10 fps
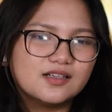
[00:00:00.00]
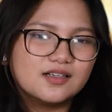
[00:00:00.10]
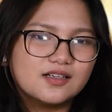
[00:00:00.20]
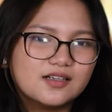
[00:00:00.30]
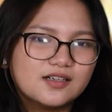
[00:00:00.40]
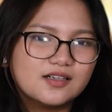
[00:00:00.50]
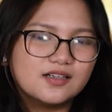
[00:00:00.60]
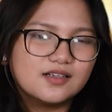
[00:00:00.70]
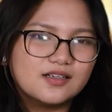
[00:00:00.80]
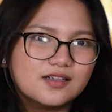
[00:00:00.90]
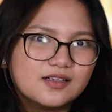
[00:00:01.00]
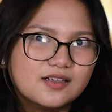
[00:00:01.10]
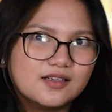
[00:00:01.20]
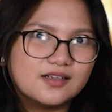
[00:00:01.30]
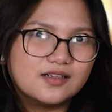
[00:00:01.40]

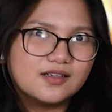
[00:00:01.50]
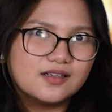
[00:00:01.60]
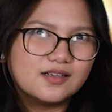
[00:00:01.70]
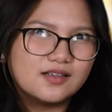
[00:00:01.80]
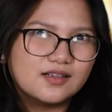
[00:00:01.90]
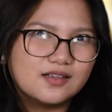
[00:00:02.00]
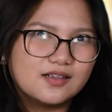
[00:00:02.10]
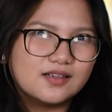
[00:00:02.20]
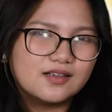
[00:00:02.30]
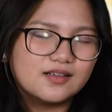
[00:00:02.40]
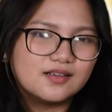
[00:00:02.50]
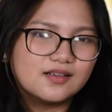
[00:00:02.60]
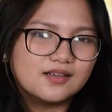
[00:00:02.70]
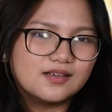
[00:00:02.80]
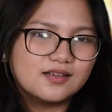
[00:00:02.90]

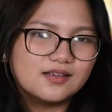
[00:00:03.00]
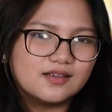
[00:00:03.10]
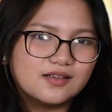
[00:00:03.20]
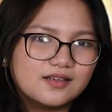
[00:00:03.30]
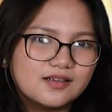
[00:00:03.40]
The person shown says nothing.